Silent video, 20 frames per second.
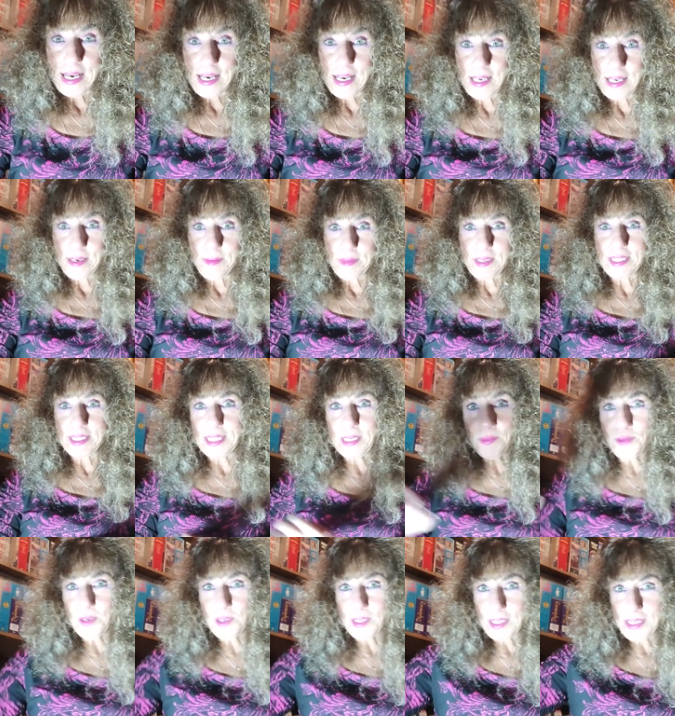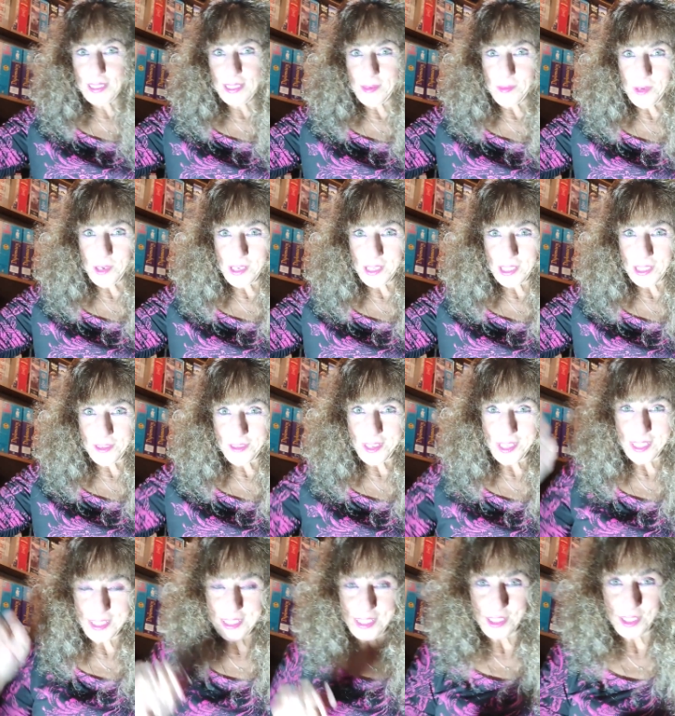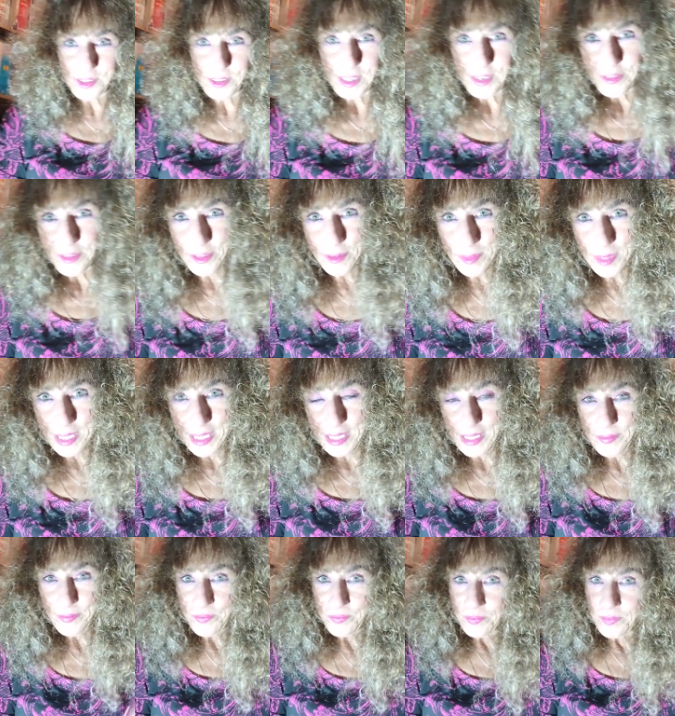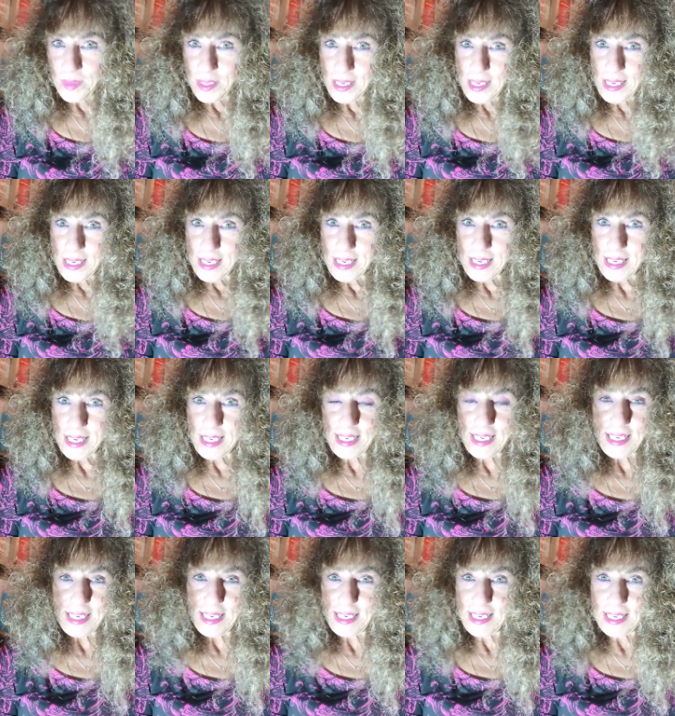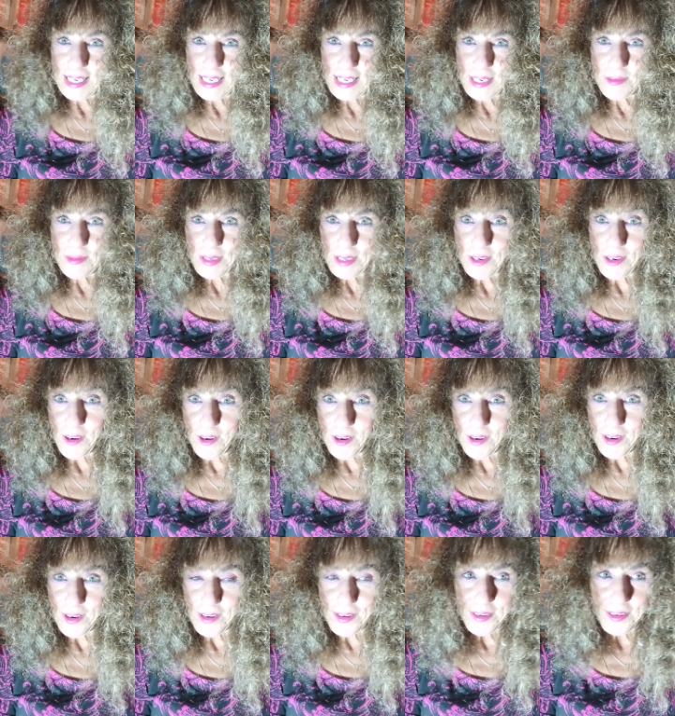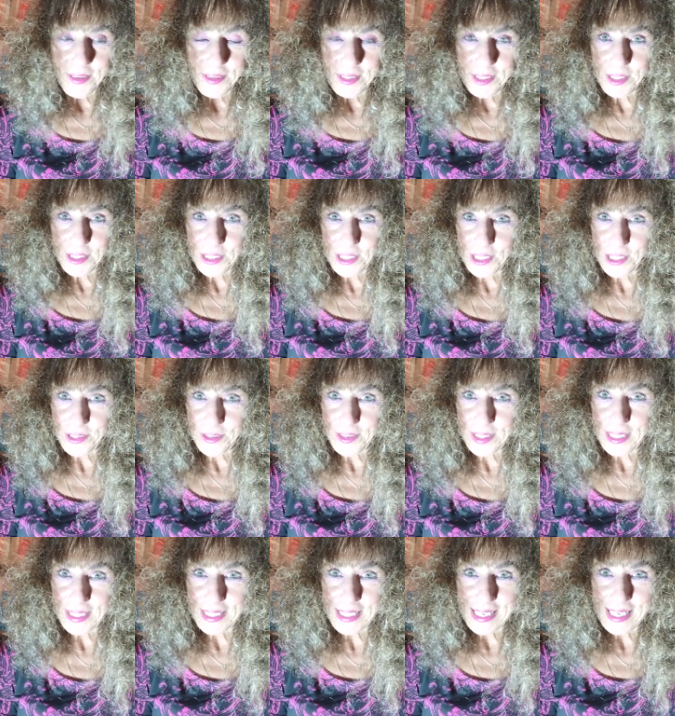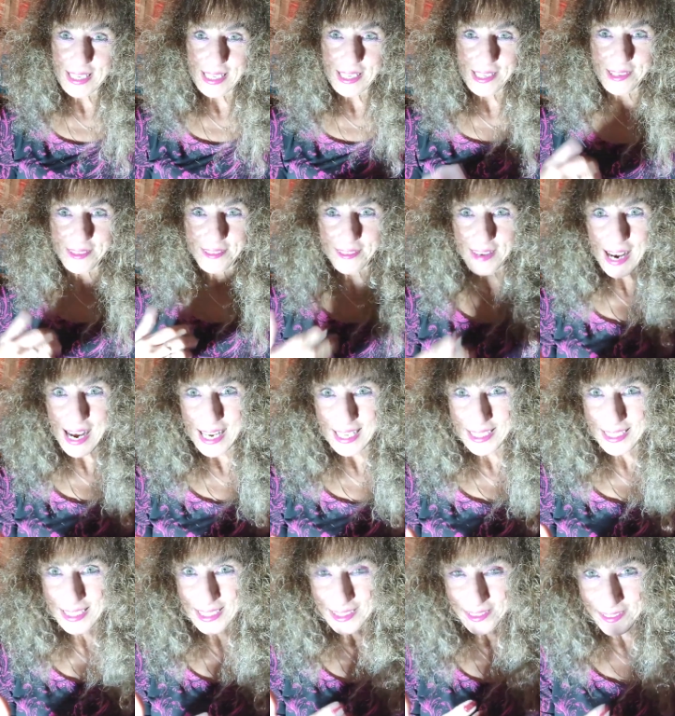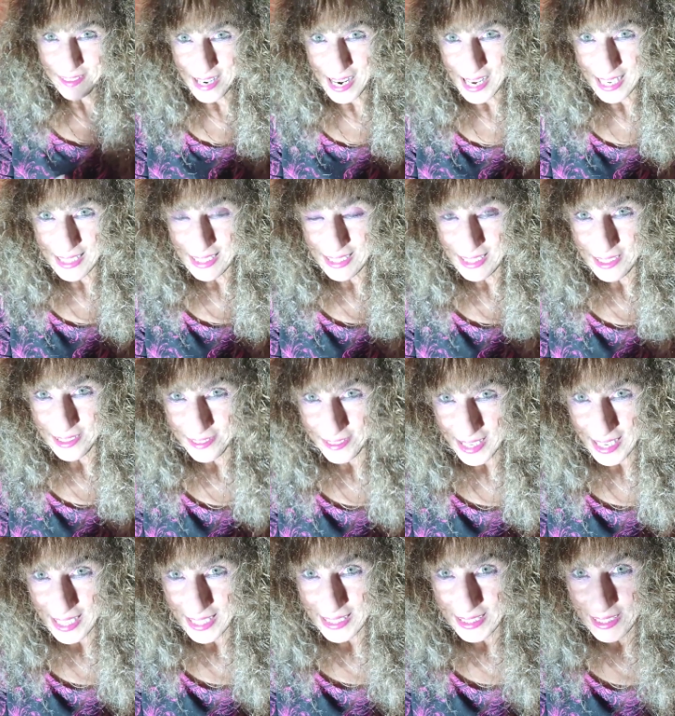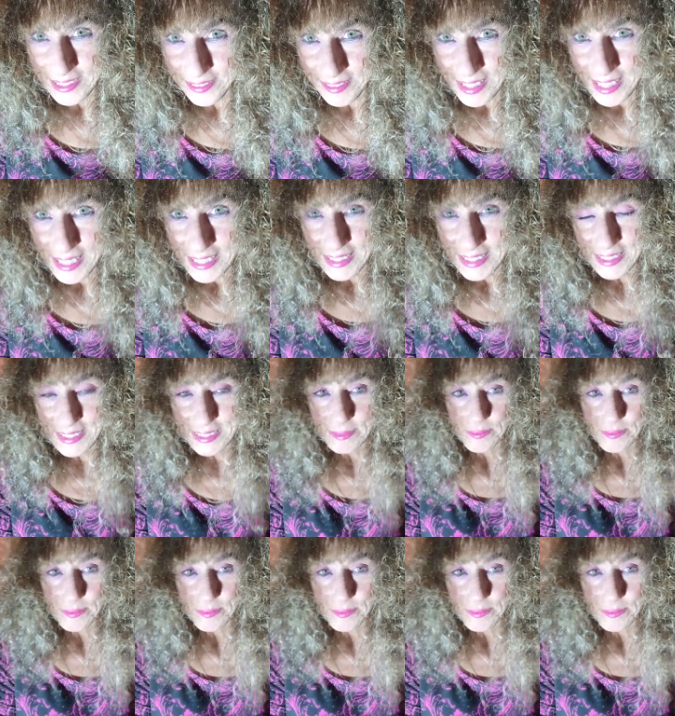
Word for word: because um, he worked in the mall across the street from me. And he, he would call the security line and harass, harass, harass, harass.